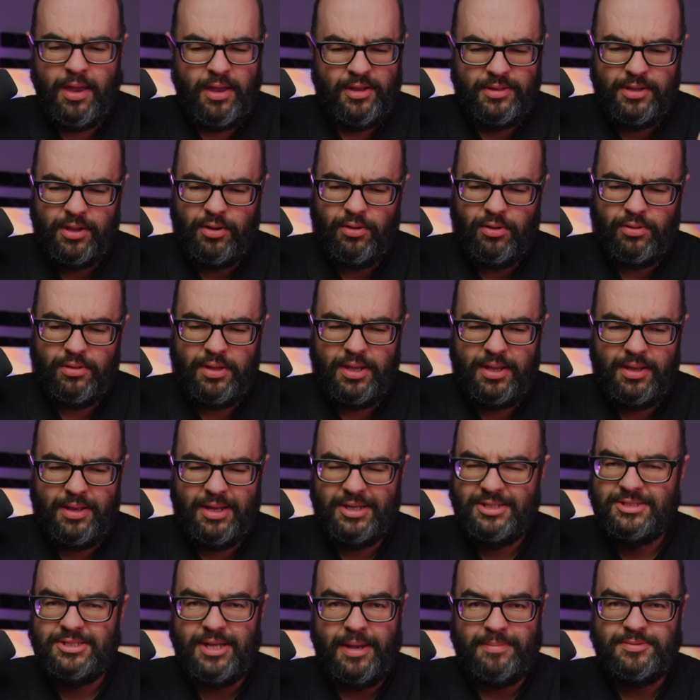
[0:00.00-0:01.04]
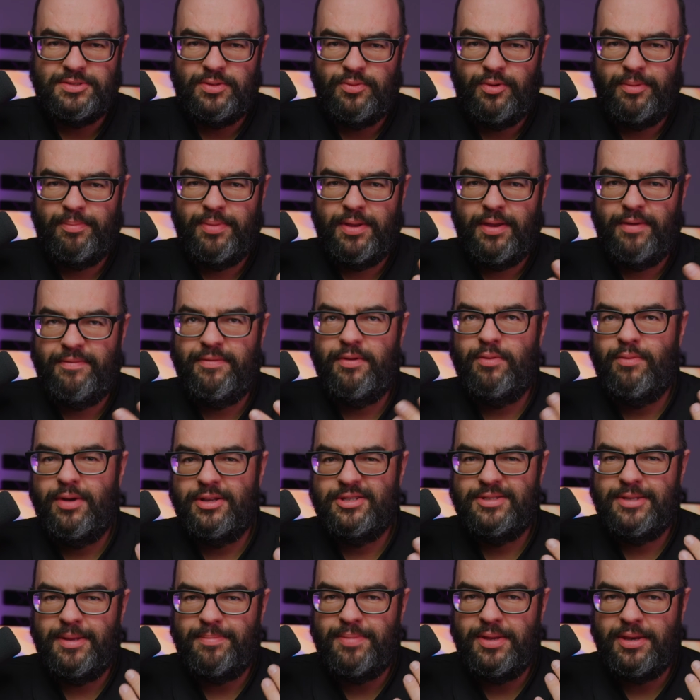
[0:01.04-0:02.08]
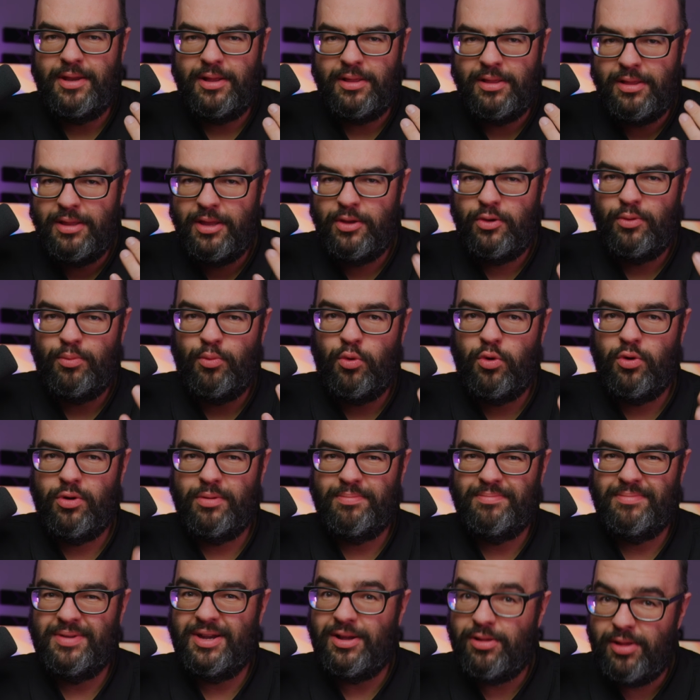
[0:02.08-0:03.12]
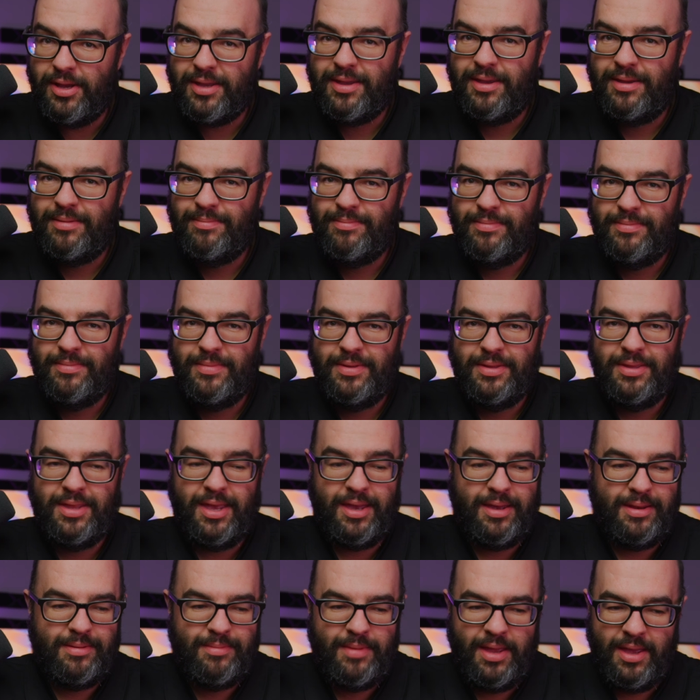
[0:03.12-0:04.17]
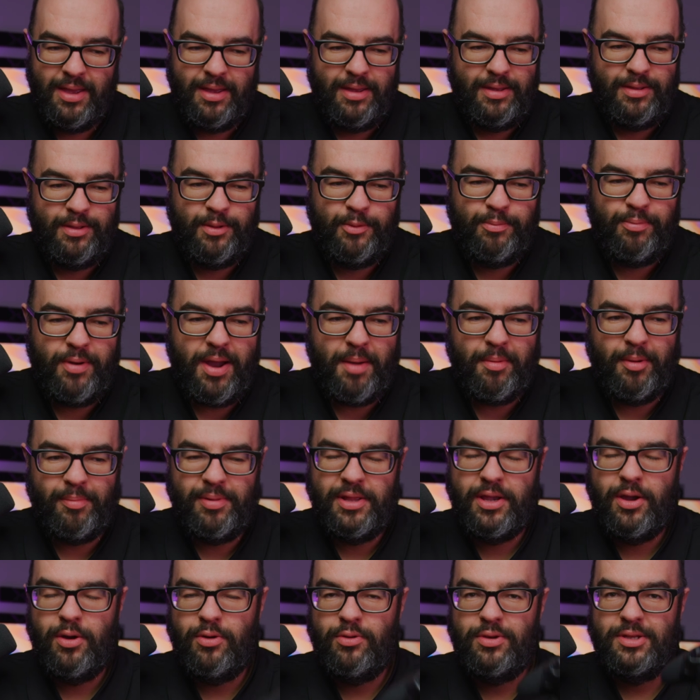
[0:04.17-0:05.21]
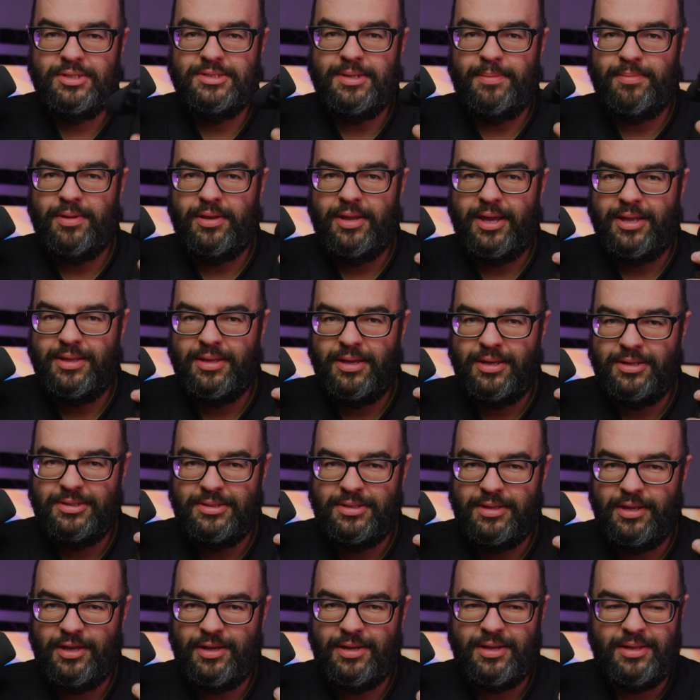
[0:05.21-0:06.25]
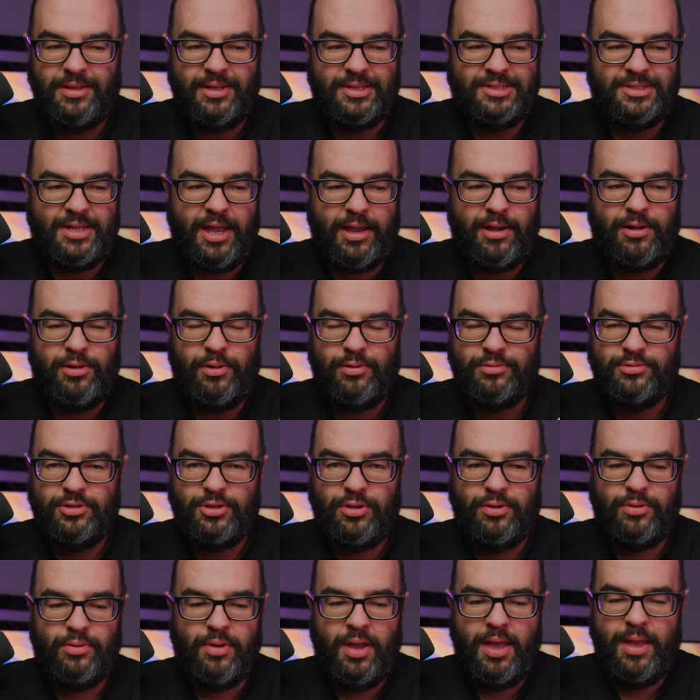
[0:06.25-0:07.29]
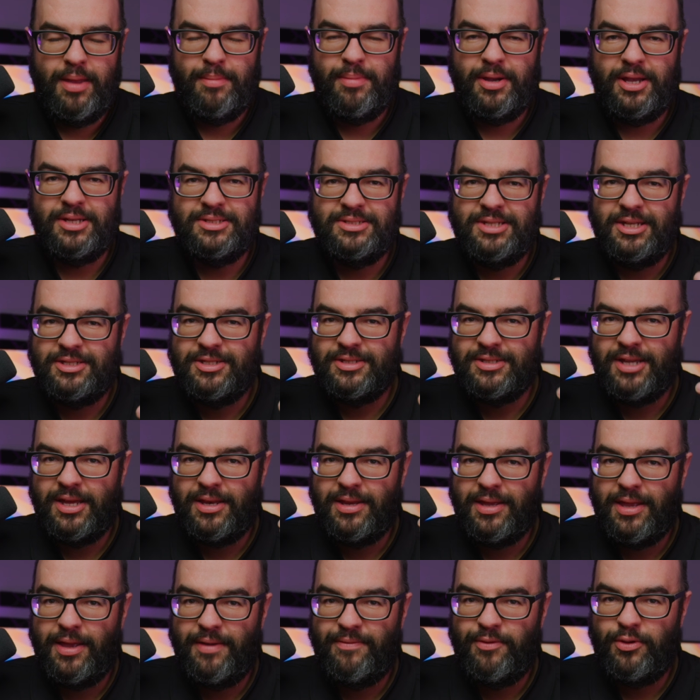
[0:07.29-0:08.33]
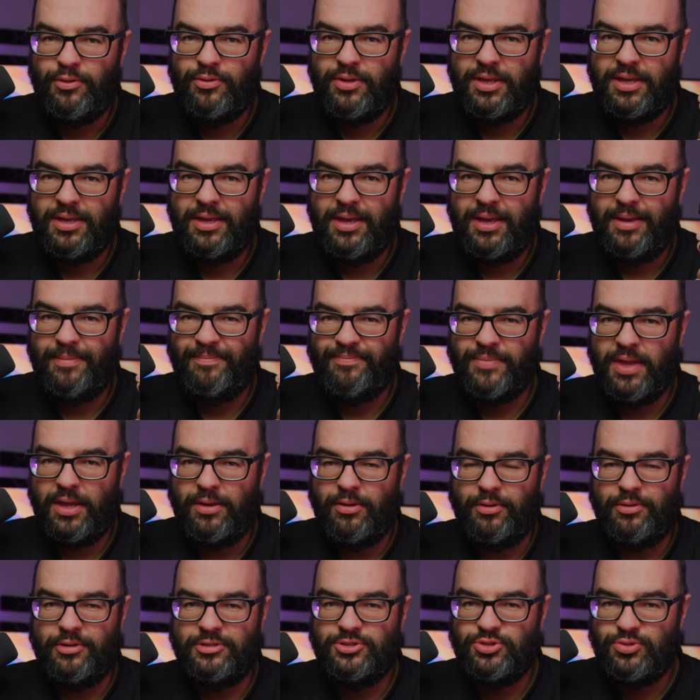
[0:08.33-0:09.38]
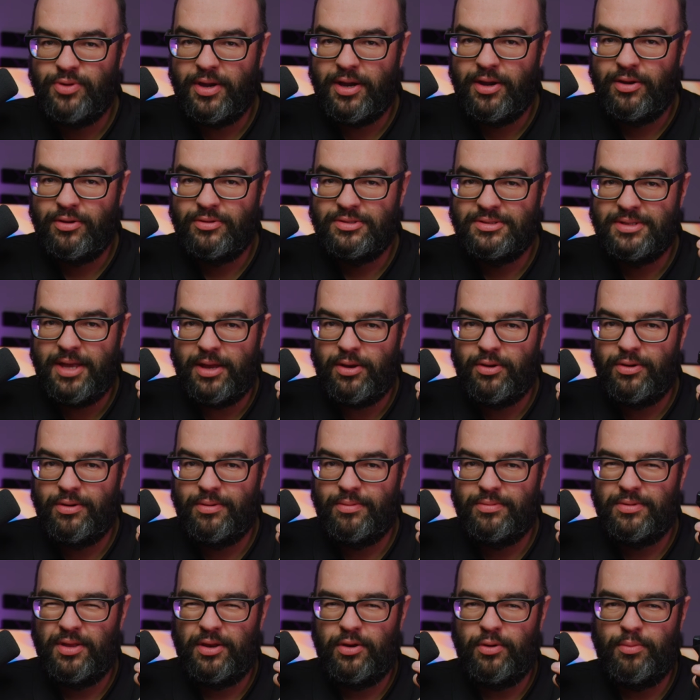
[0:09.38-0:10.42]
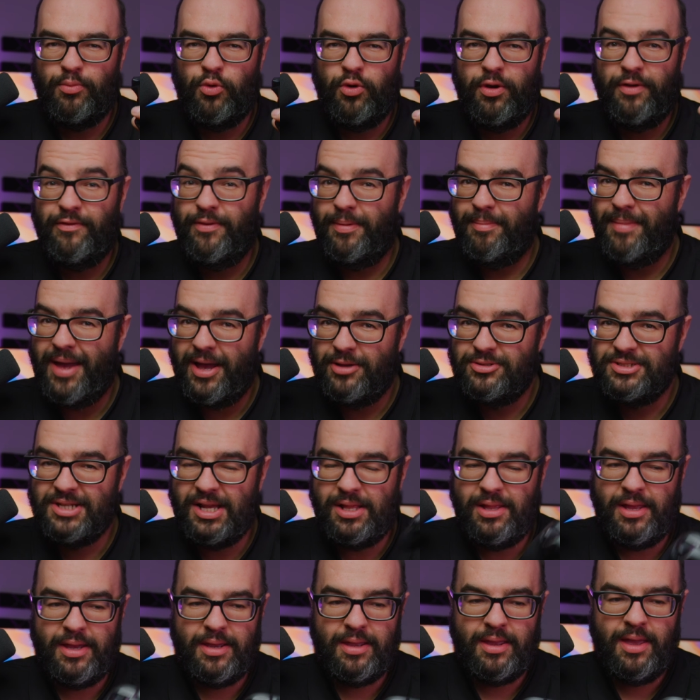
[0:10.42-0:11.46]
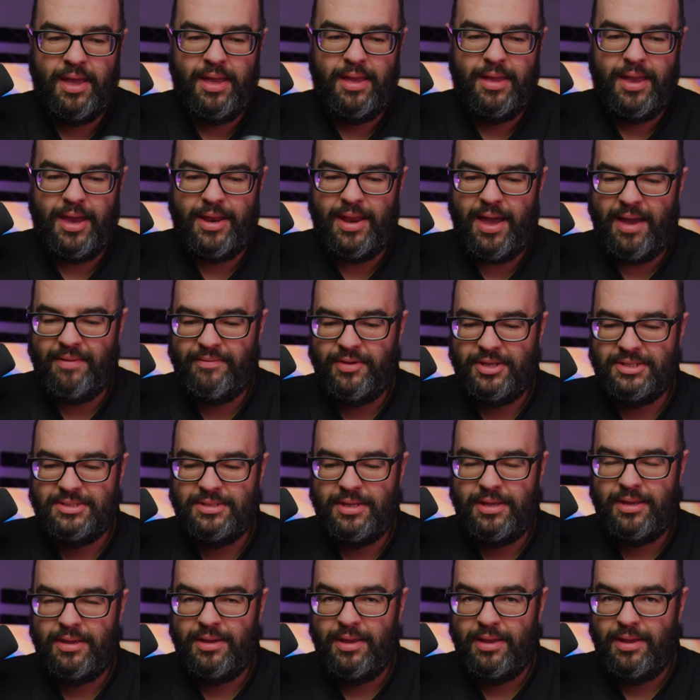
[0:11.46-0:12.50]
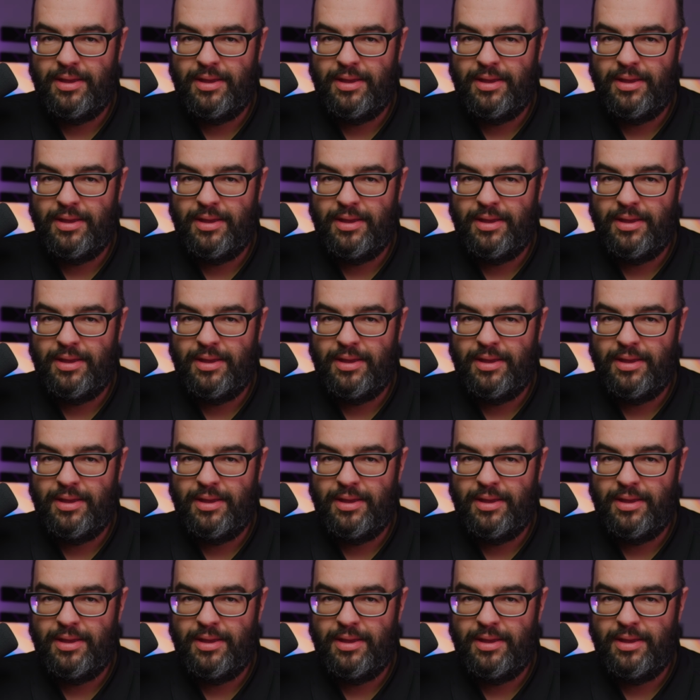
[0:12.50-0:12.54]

The only exception would be if you want something a little more clicky, then you probably go to something like this, the Cyclone 2, because this is going to give you the triggers that are more of a mouse click, and obviously